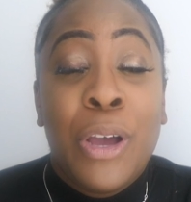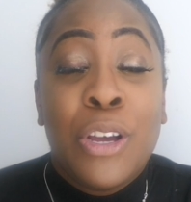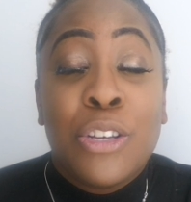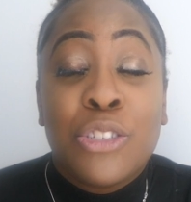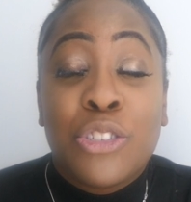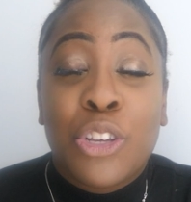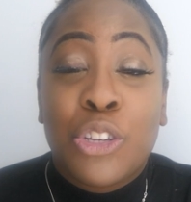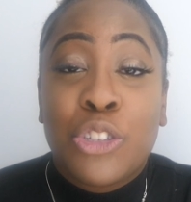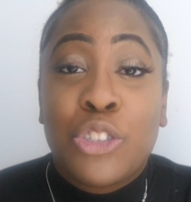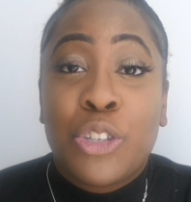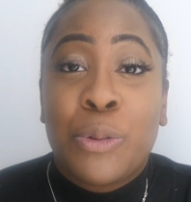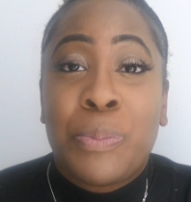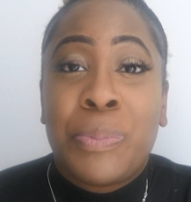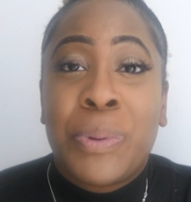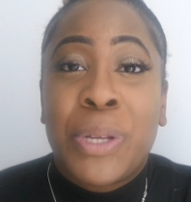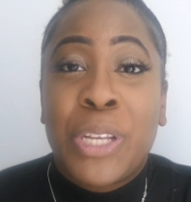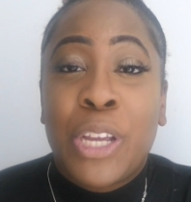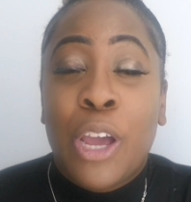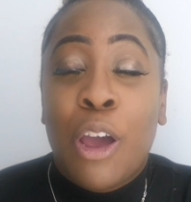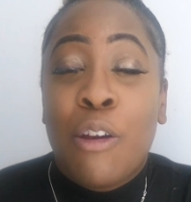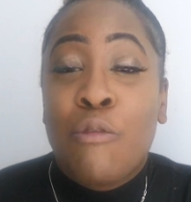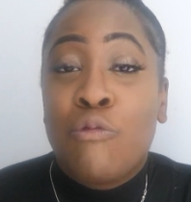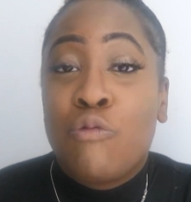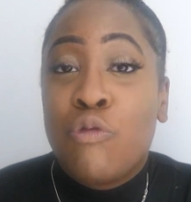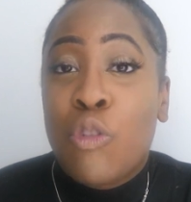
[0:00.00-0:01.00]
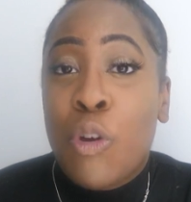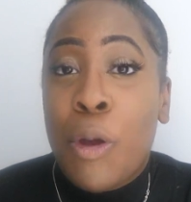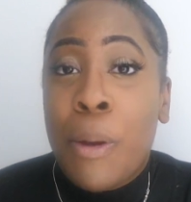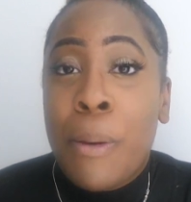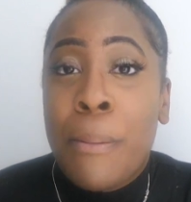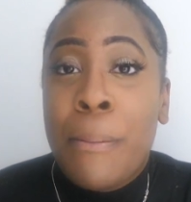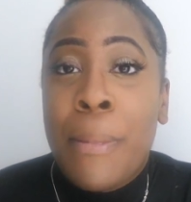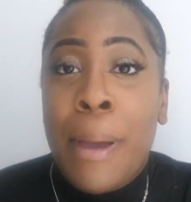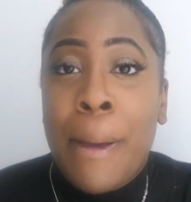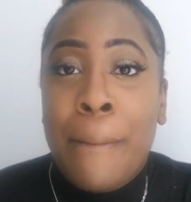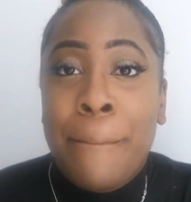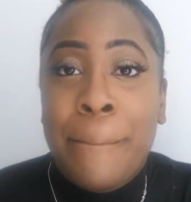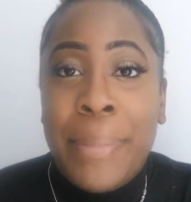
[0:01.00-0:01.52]
So it should be a
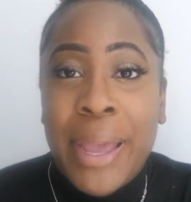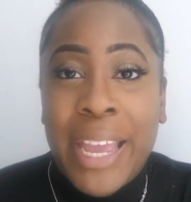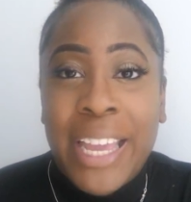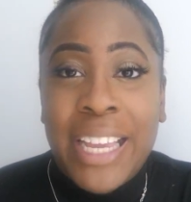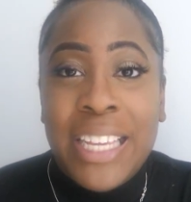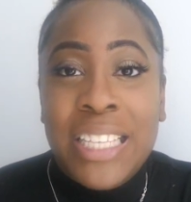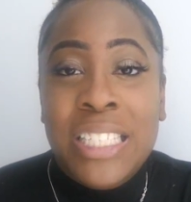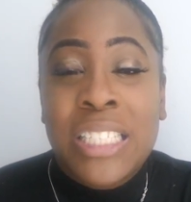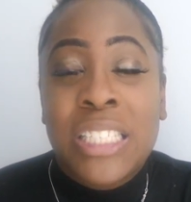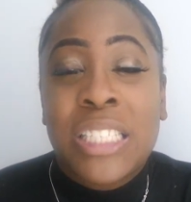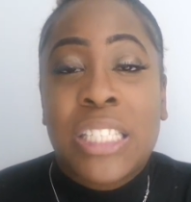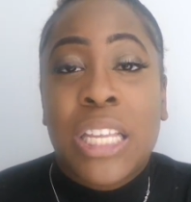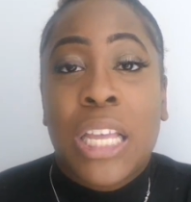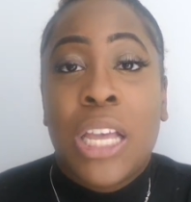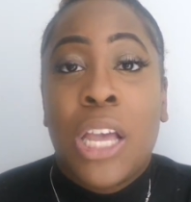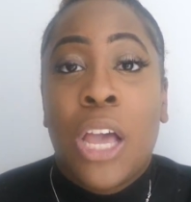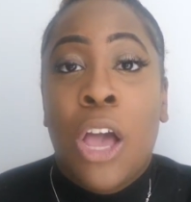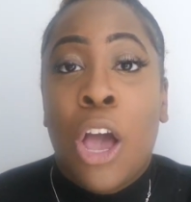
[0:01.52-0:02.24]
room-based